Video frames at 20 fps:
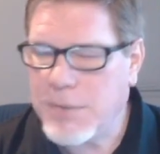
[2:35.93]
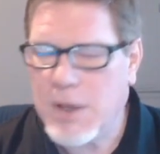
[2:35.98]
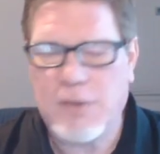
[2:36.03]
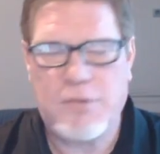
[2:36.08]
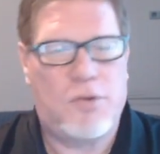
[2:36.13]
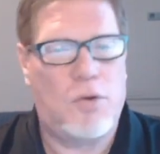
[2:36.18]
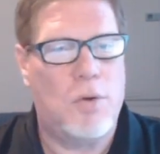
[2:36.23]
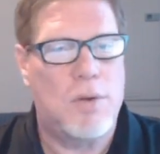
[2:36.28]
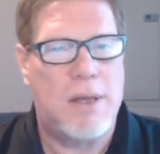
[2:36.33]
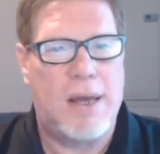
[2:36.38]

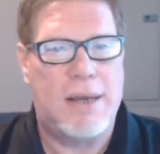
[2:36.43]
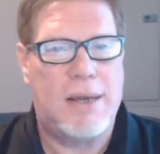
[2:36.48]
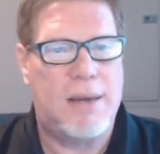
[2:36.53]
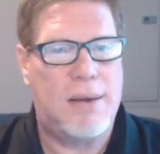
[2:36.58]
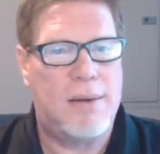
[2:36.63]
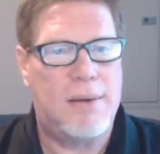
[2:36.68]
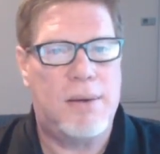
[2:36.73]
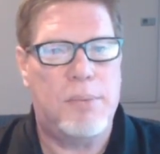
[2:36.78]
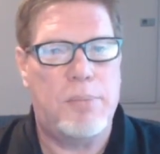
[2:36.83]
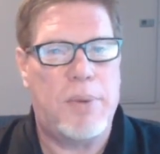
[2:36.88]
So
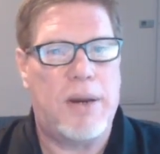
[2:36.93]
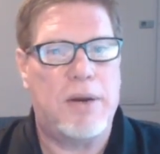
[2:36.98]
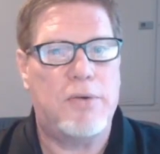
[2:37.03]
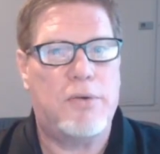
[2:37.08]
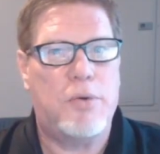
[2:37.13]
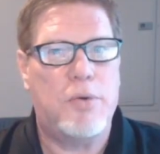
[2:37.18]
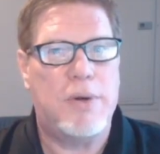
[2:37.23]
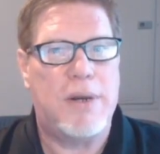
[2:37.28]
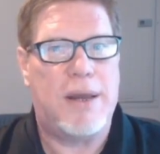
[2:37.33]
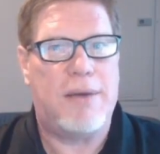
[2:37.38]
like compared
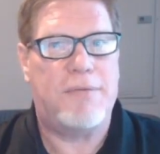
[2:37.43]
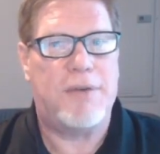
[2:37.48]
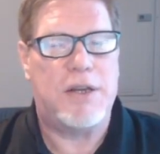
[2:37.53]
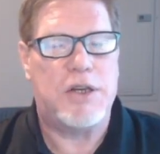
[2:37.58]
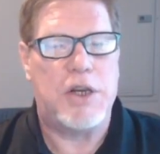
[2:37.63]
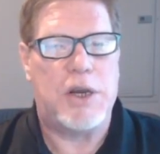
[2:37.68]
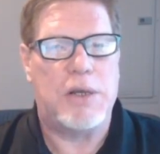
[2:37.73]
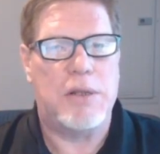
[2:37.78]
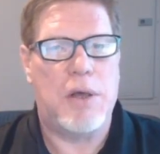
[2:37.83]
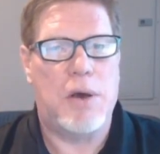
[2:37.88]
to an
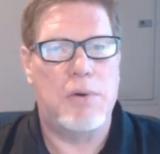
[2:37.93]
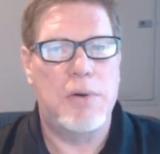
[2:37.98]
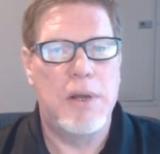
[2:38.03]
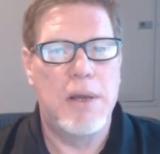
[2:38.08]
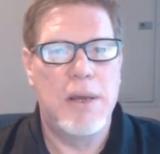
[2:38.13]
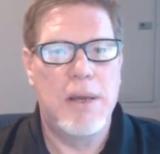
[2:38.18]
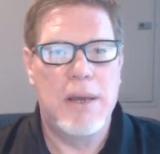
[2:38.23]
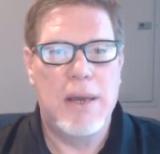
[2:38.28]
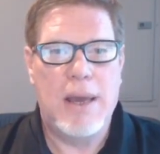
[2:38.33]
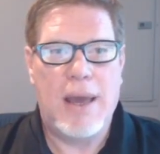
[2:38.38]
FHA loan,
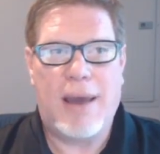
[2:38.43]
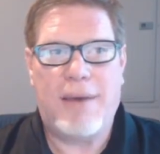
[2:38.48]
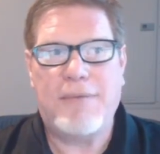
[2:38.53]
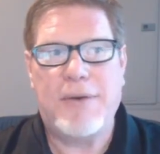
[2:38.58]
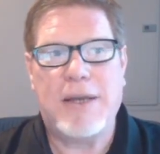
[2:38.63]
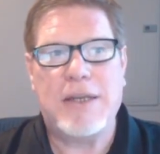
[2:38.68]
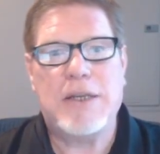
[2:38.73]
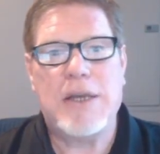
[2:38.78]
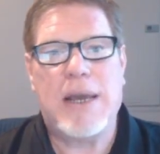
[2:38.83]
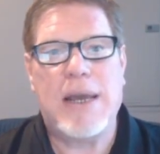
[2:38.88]

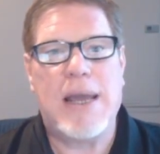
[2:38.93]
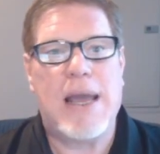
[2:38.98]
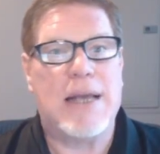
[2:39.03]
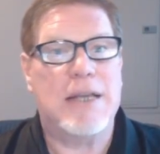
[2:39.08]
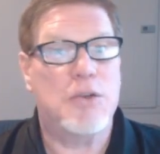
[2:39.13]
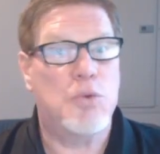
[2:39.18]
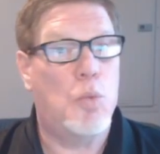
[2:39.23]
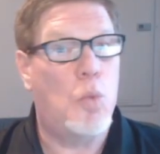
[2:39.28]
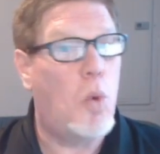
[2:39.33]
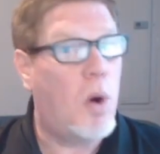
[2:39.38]
FHA
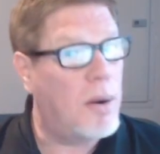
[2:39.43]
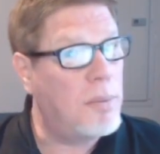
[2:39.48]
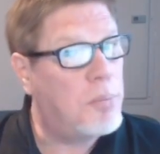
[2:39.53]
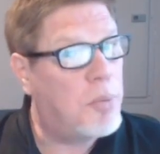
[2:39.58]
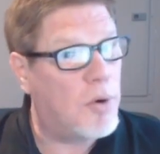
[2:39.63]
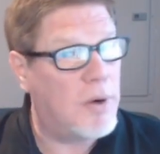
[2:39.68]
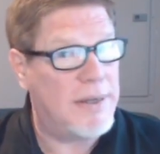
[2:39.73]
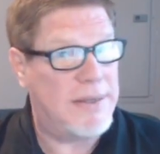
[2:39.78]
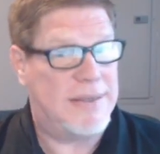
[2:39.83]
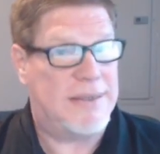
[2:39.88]
has
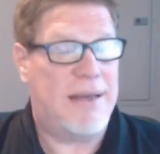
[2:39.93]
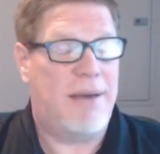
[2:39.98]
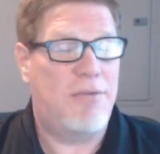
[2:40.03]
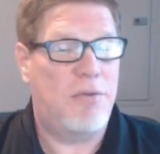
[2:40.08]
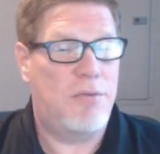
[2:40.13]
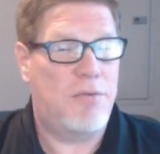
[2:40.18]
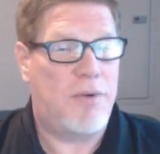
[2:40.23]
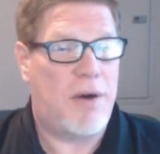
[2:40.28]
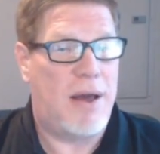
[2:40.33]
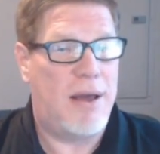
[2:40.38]

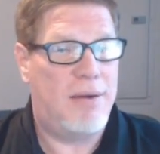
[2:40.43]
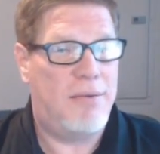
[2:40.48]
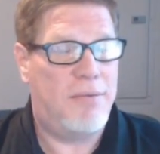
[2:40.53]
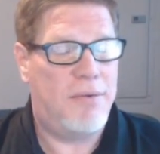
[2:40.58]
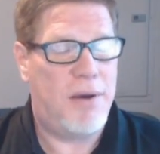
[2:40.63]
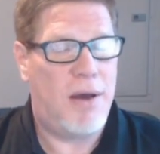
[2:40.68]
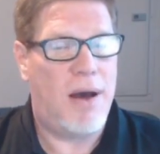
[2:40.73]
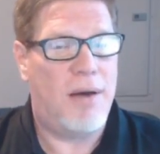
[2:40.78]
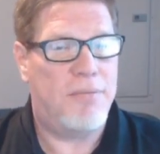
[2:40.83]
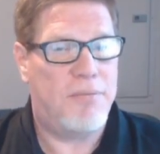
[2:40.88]
1.75
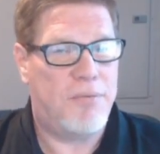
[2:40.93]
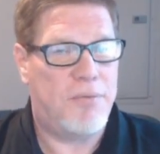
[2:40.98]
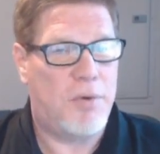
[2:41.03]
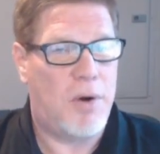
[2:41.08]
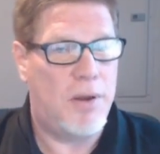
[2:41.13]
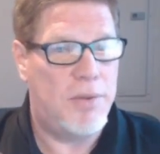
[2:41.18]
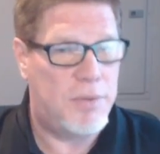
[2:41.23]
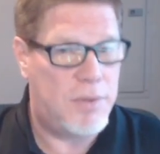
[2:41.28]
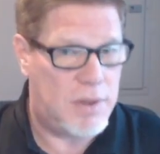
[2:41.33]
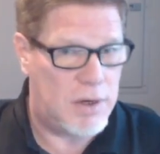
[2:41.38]

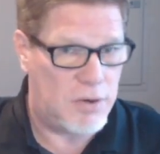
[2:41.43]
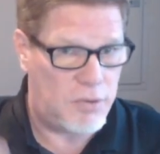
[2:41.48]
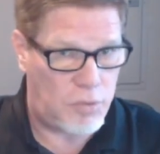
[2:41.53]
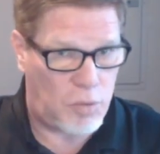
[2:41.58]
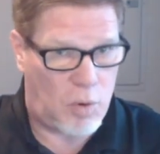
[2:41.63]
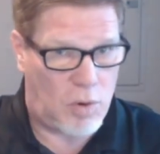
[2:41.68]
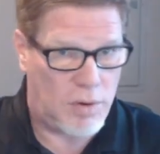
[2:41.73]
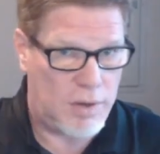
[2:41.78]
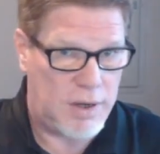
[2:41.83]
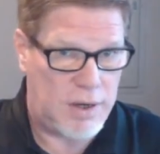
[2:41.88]
upfront that is
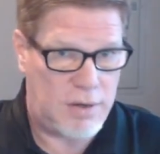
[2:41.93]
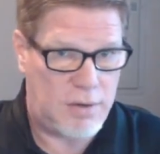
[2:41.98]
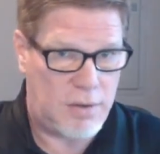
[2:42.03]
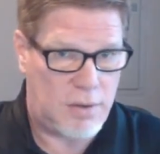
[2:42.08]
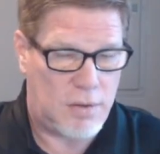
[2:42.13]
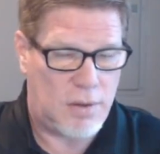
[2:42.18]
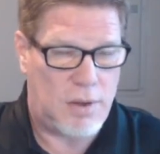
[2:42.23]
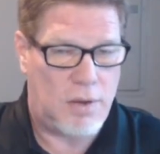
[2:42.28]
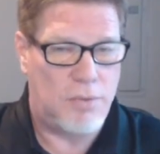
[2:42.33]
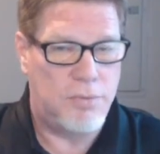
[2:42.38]
rolled into
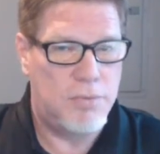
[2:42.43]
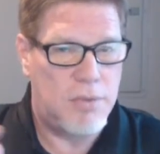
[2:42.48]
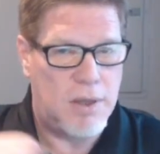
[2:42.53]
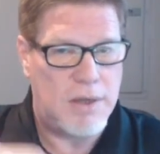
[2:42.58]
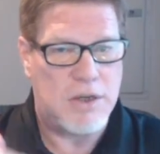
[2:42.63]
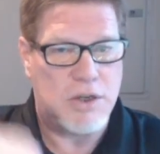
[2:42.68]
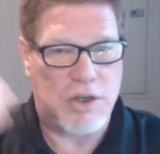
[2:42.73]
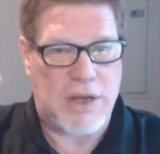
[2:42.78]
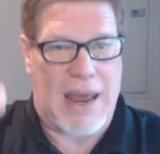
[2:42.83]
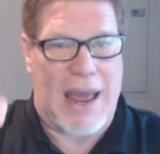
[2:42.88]
the loan.
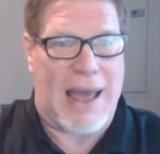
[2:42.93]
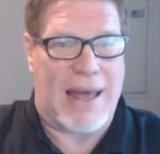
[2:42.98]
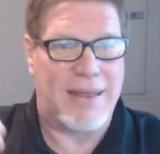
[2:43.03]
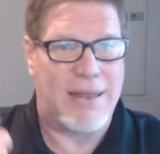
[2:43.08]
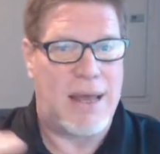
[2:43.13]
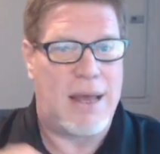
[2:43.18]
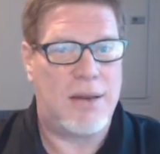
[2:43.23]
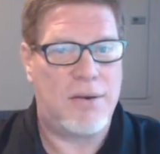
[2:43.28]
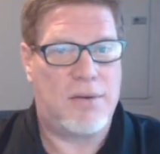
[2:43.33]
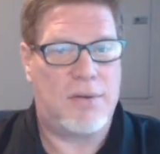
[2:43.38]
They just add
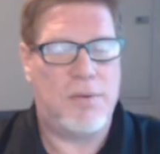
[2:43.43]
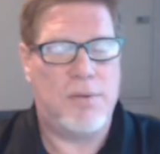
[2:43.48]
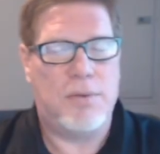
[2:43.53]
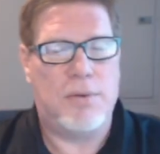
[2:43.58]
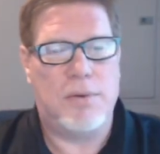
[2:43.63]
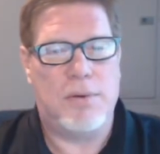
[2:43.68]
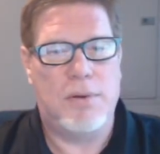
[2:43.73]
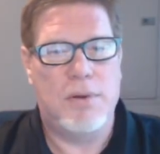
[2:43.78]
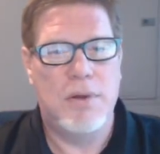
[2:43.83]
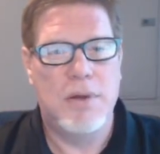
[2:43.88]
that
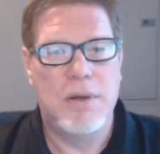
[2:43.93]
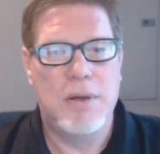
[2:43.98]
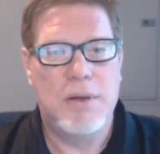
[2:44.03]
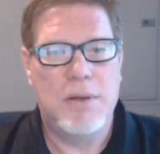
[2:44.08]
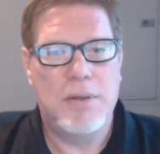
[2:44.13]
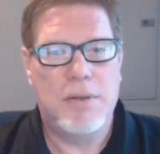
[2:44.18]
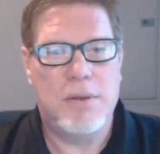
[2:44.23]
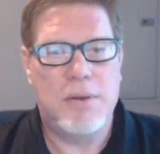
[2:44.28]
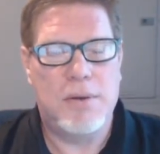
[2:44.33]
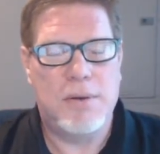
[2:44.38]
to
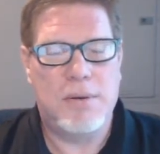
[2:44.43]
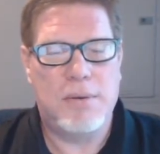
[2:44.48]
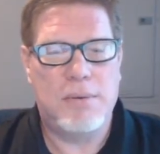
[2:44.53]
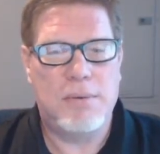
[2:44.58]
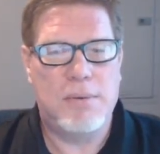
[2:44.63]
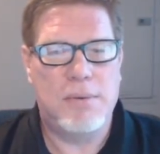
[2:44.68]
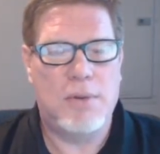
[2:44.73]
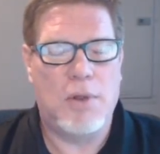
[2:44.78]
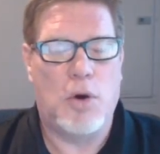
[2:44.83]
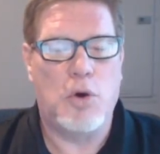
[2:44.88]
the
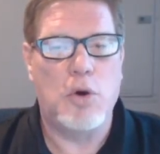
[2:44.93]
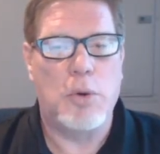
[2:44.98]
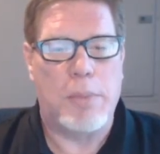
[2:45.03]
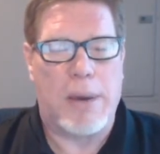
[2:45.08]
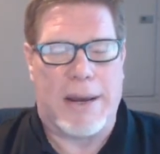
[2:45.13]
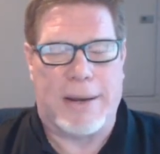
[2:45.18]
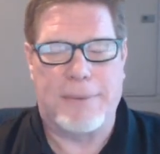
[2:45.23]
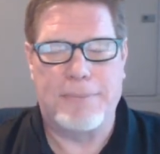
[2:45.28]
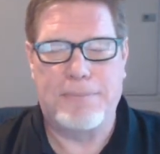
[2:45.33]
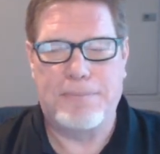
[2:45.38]
loan
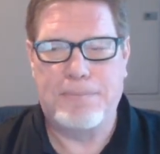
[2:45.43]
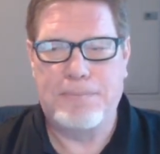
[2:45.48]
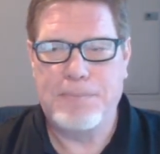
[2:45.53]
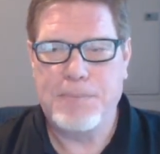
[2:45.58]
amount.